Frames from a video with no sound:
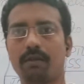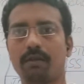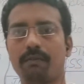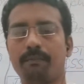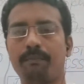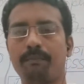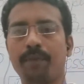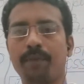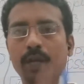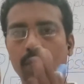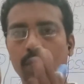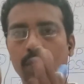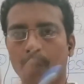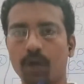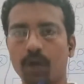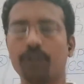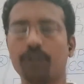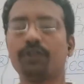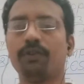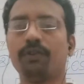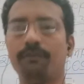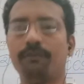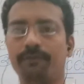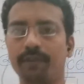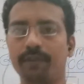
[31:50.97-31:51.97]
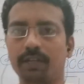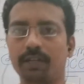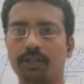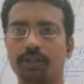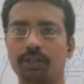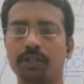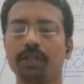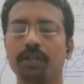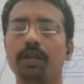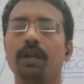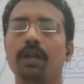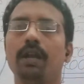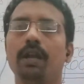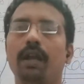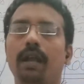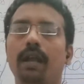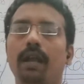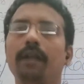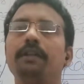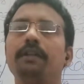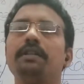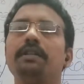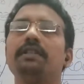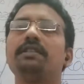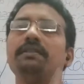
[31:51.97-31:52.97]
because of which
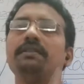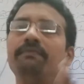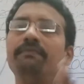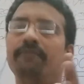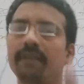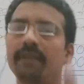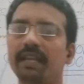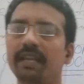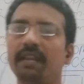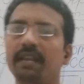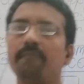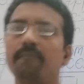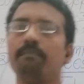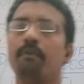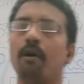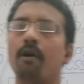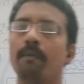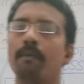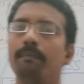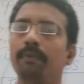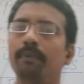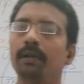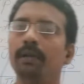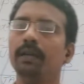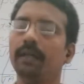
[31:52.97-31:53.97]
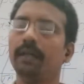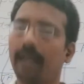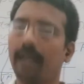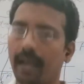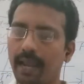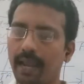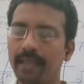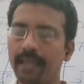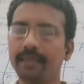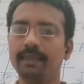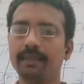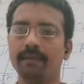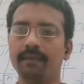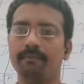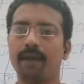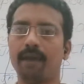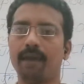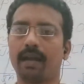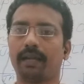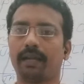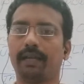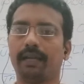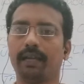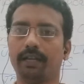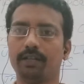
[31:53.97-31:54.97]
it is very popular in the
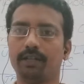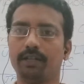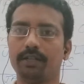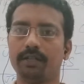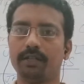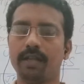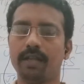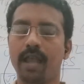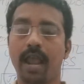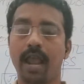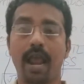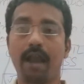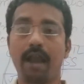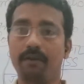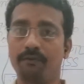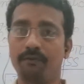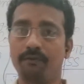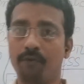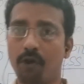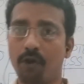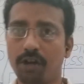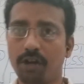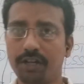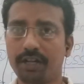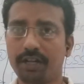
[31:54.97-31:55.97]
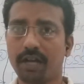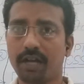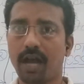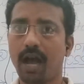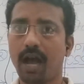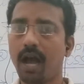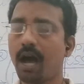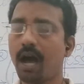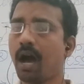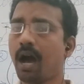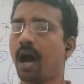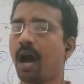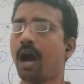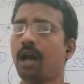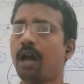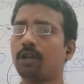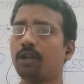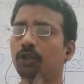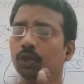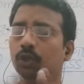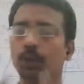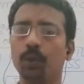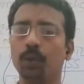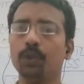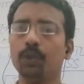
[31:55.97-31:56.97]
market. And what are
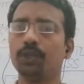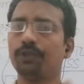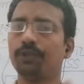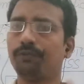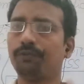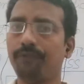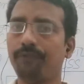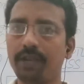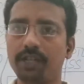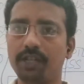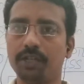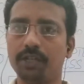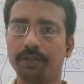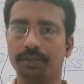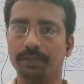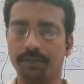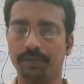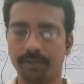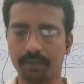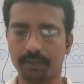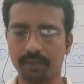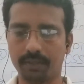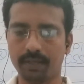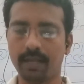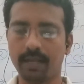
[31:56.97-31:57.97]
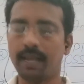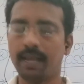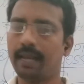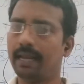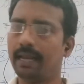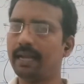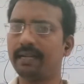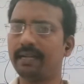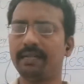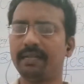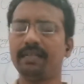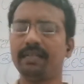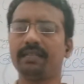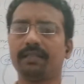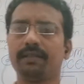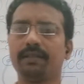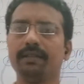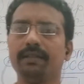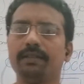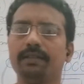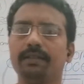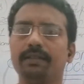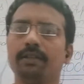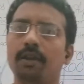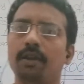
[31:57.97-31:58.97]
those features? Let's
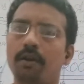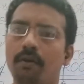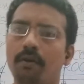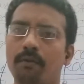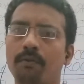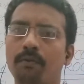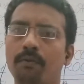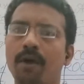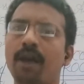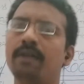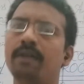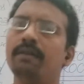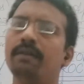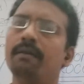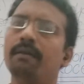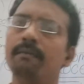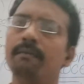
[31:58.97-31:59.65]
discuss one